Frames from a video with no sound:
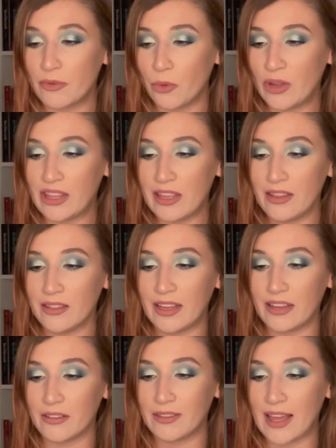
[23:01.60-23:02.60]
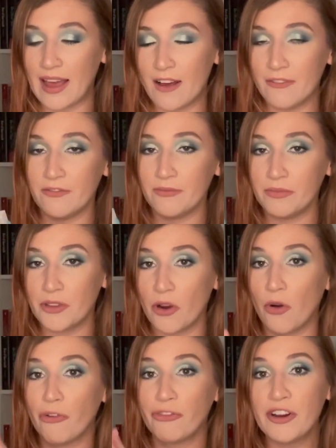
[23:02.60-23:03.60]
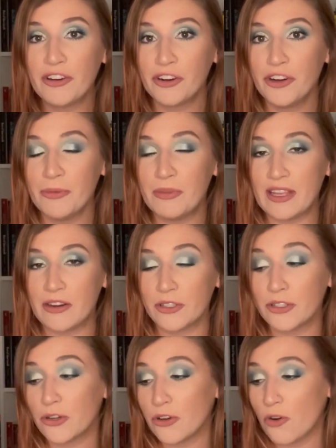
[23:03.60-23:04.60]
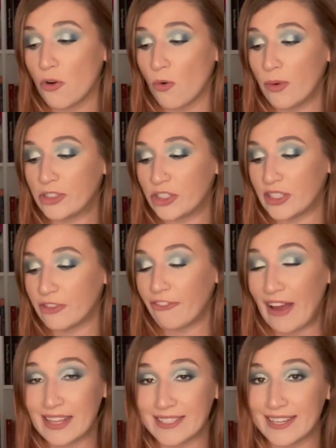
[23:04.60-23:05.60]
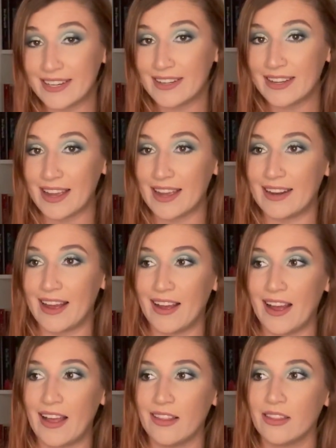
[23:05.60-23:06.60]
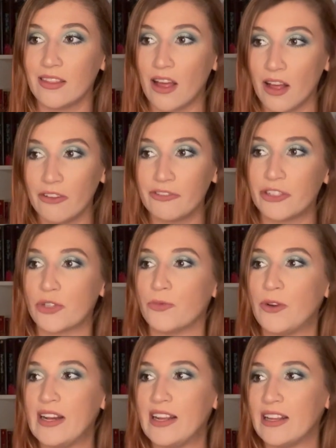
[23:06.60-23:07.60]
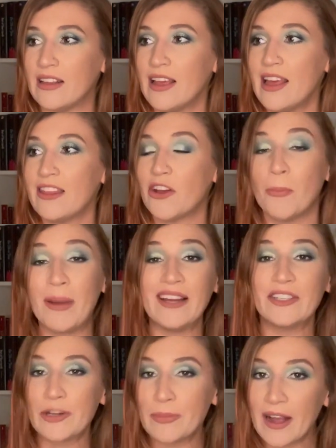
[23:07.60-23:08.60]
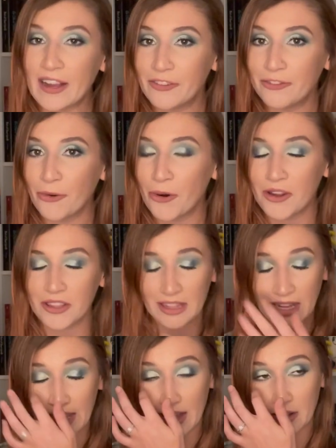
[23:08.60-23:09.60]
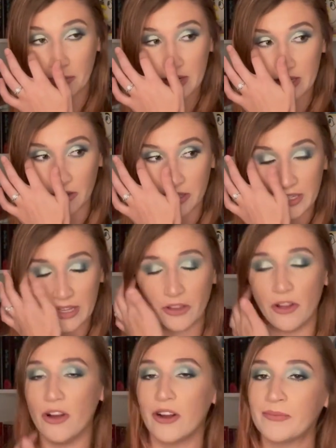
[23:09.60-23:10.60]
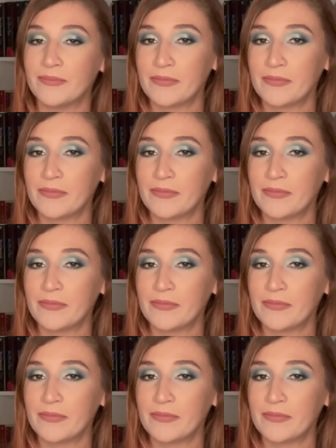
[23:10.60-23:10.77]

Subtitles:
within, like they have their whole friend group, the inner circle, which is fascinating. And I love just reading their banter back and forth. Like I could read it all day long.